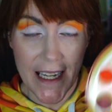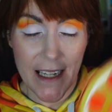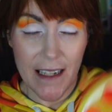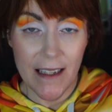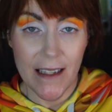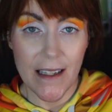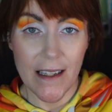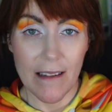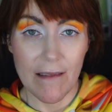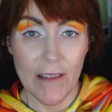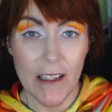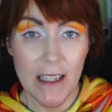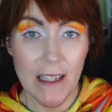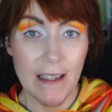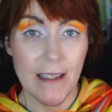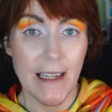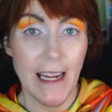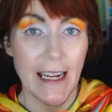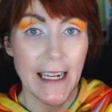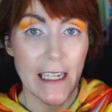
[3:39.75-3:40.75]
it's
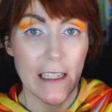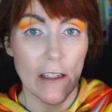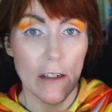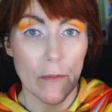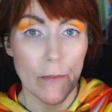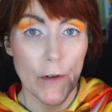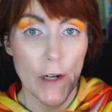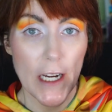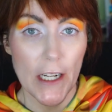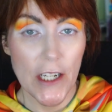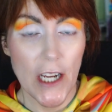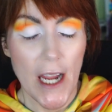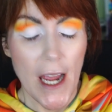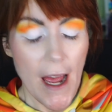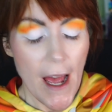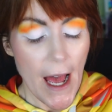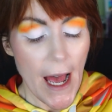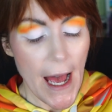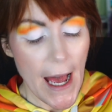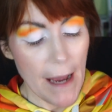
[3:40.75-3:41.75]
this tiny little brush.
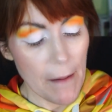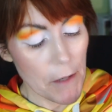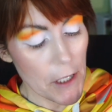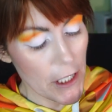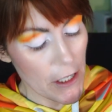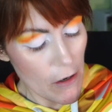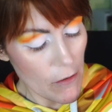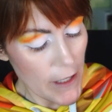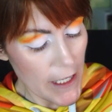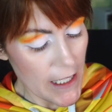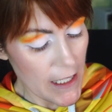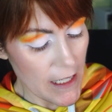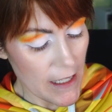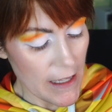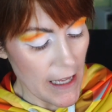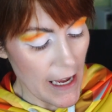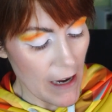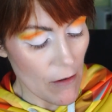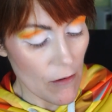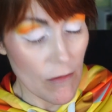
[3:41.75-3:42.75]
I'm going to go into
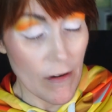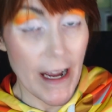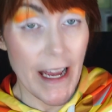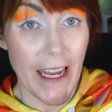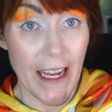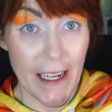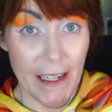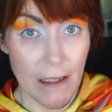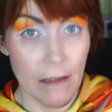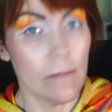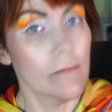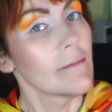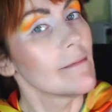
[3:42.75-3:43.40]
that red.